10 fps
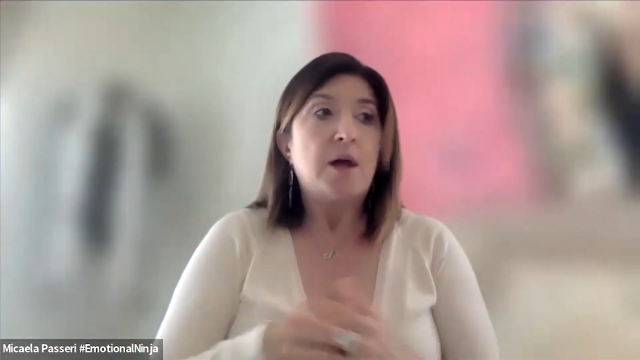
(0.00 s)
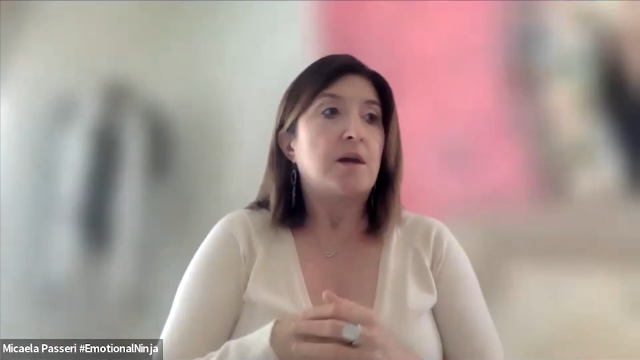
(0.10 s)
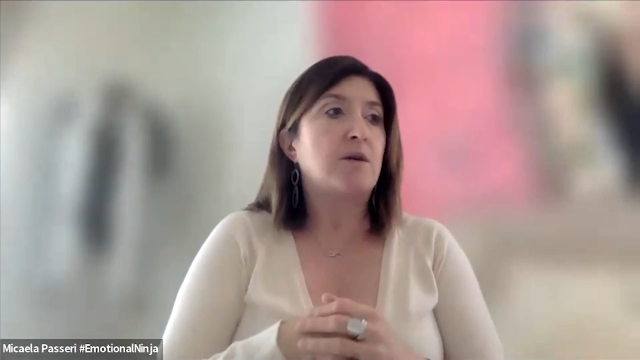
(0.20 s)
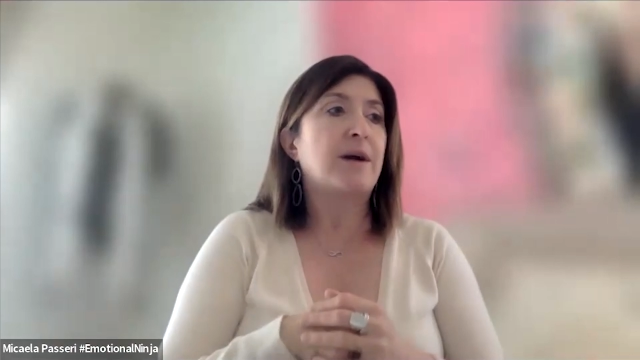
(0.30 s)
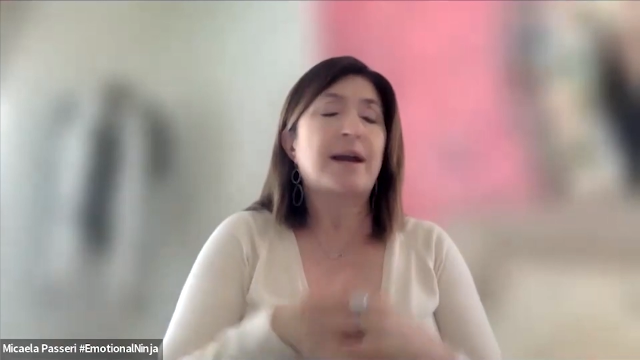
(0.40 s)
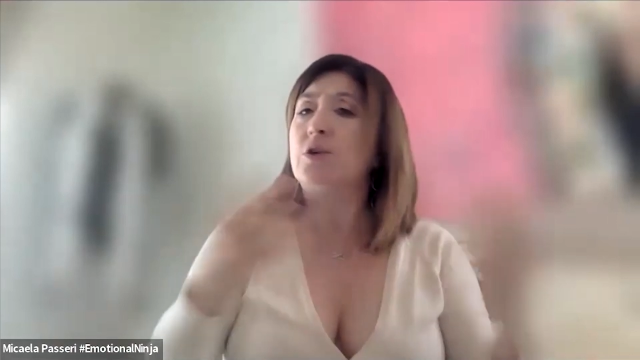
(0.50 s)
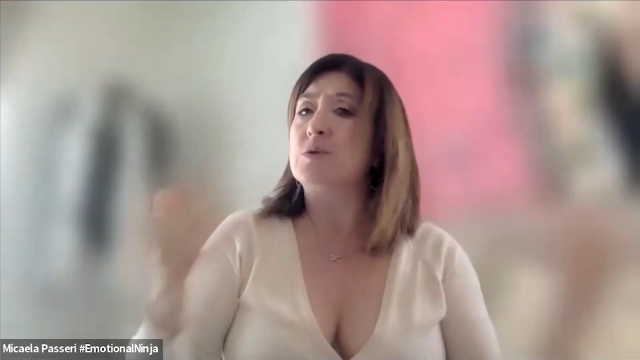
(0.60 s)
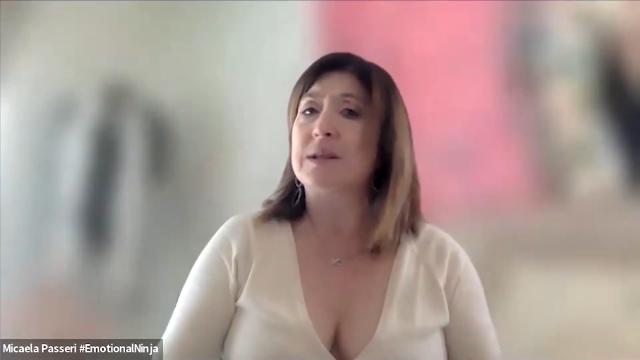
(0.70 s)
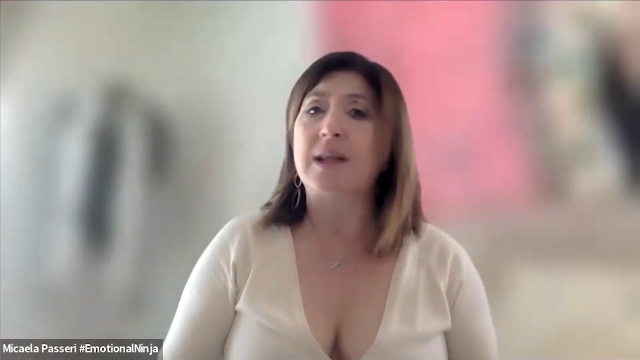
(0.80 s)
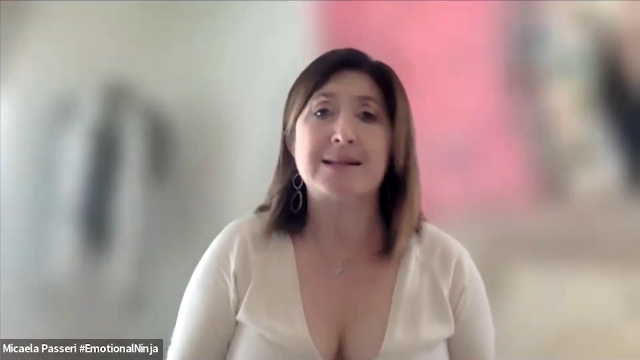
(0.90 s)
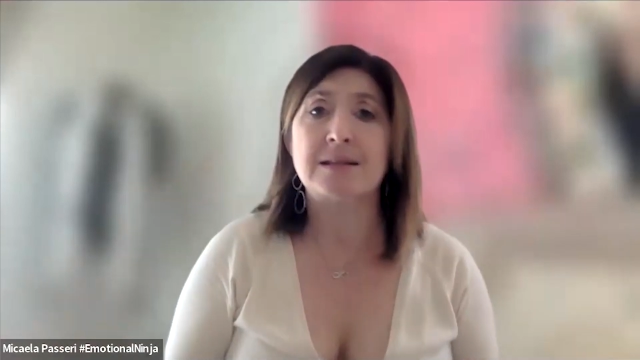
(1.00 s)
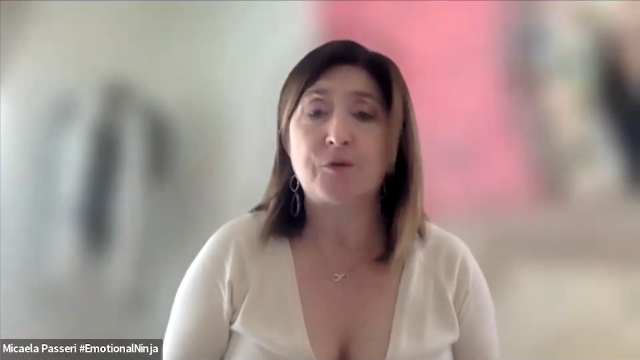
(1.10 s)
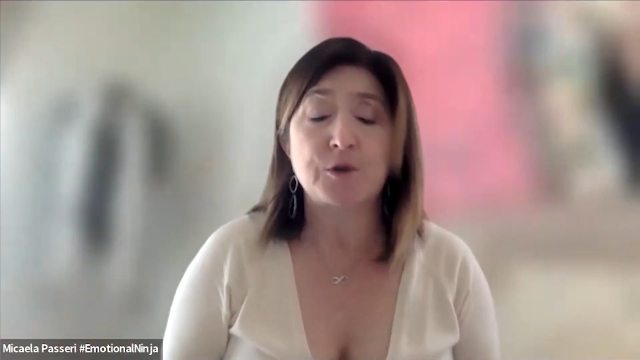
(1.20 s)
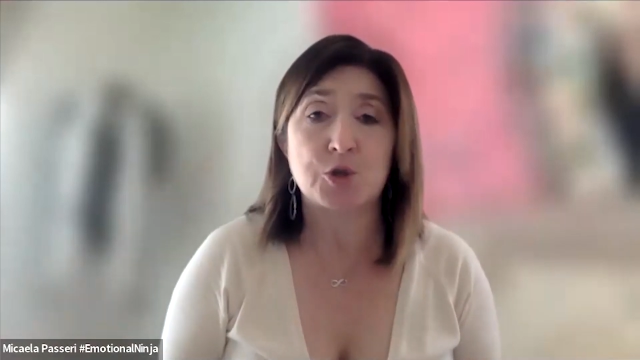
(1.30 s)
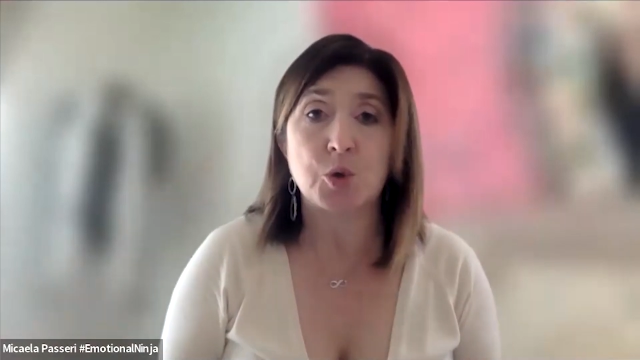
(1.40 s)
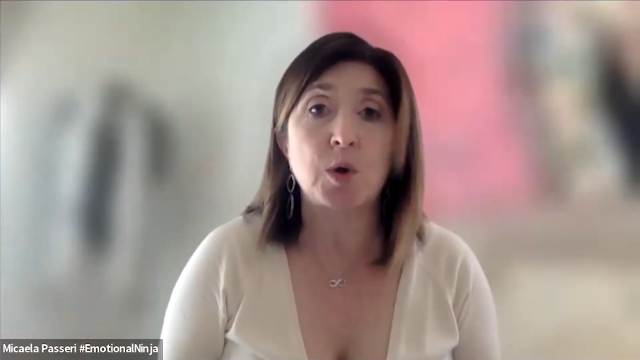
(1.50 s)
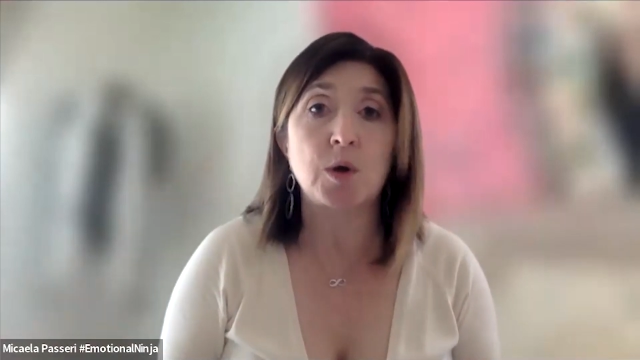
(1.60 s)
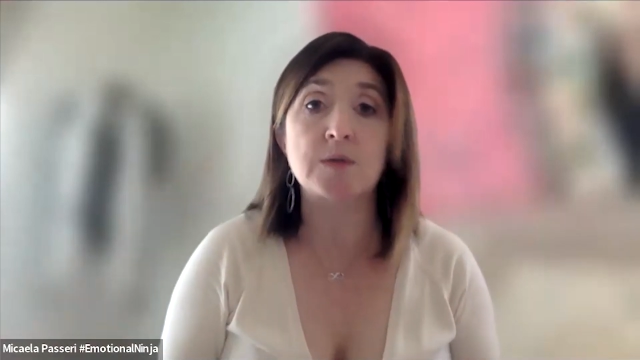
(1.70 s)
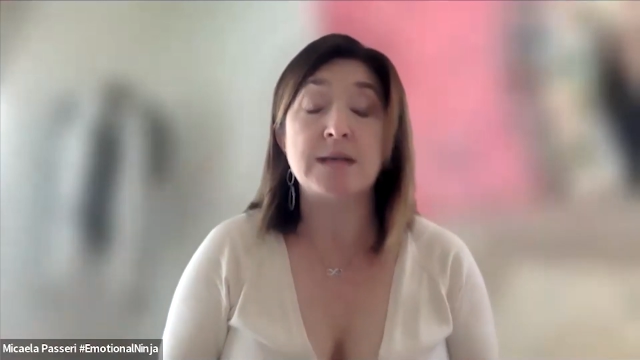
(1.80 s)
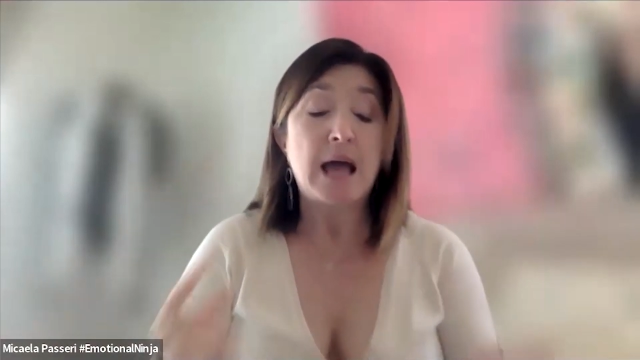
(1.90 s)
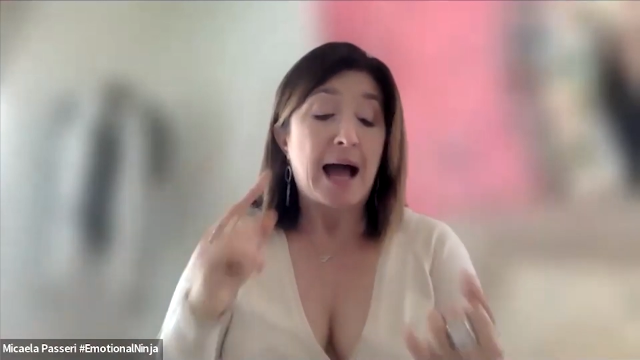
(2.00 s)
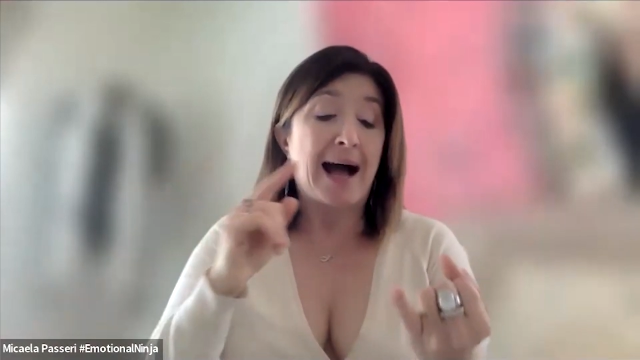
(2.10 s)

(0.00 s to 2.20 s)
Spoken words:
You got to use lots of different tools.